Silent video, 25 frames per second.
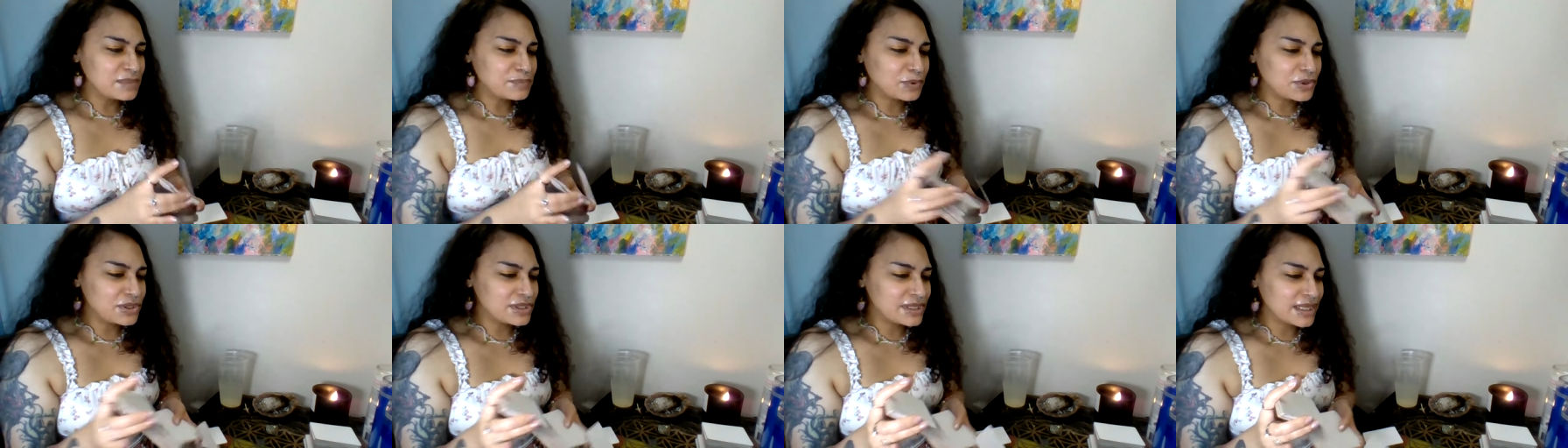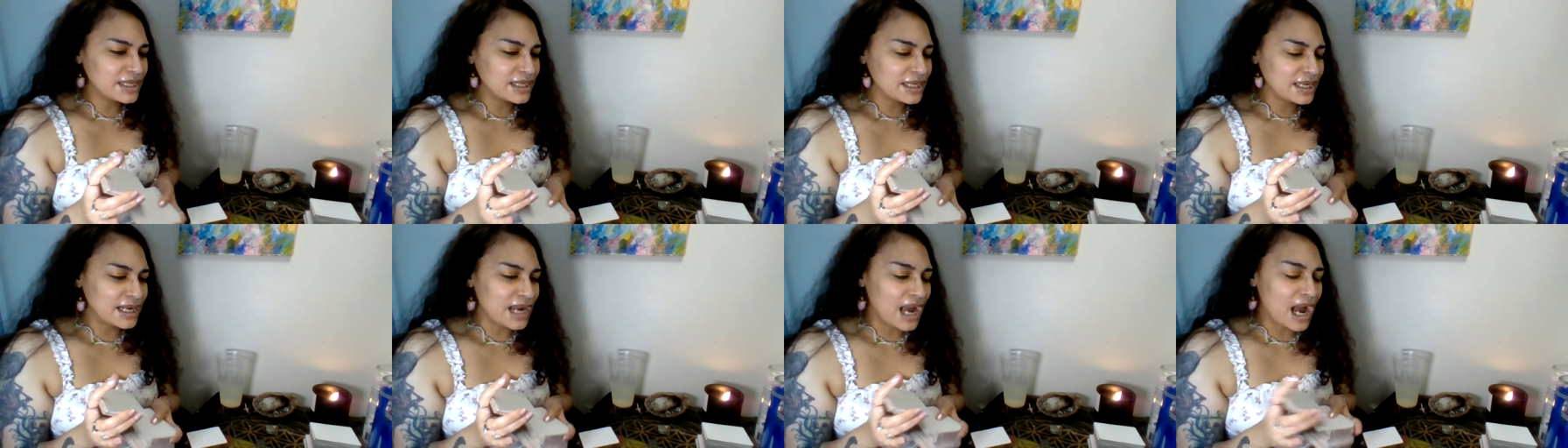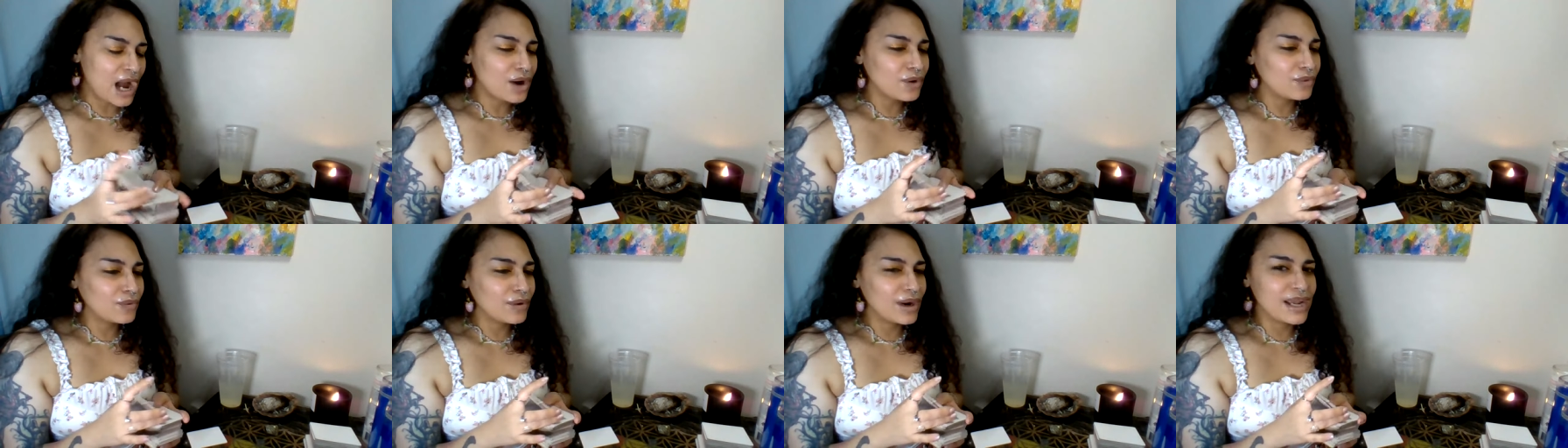person can
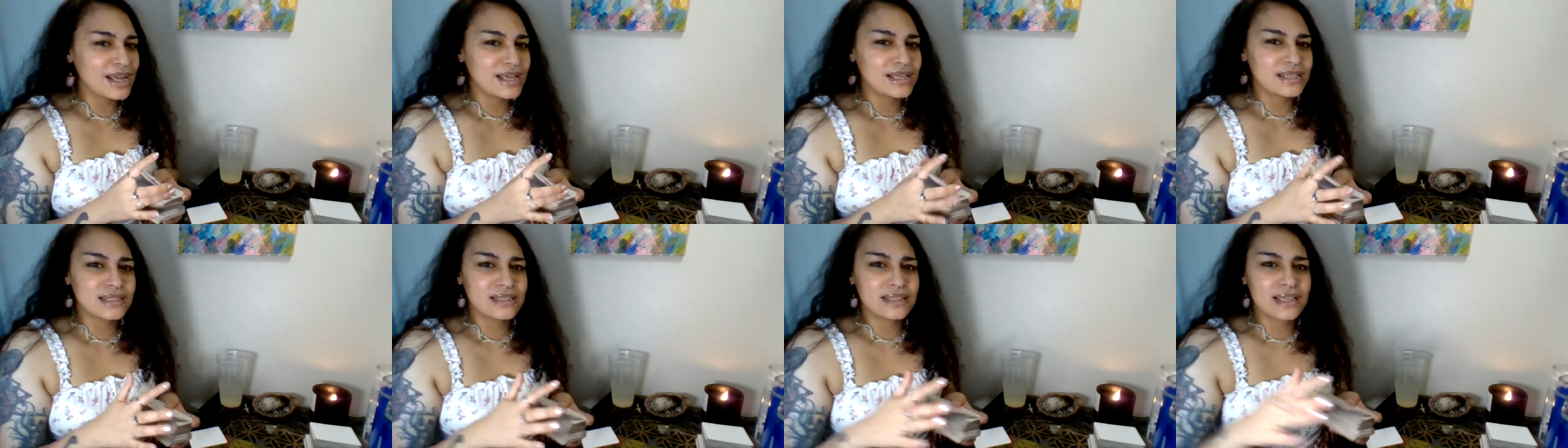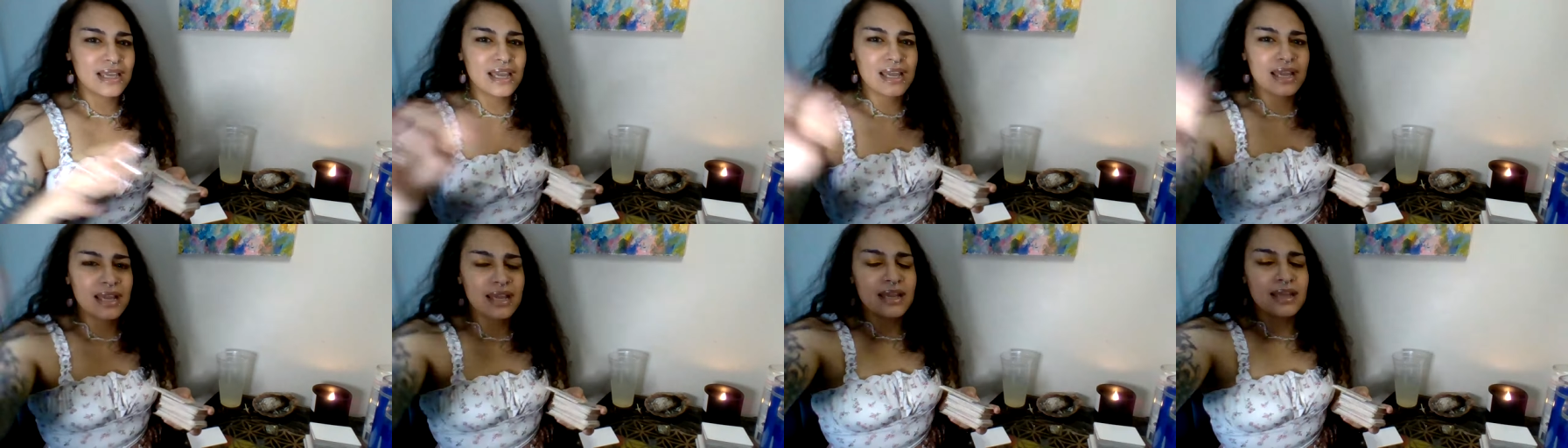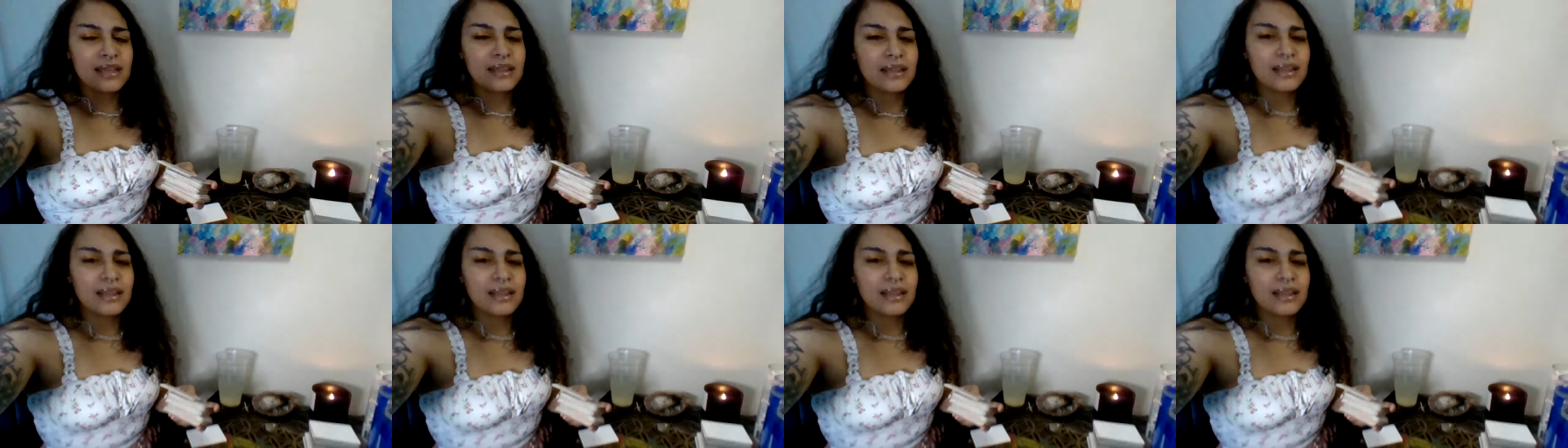outright say,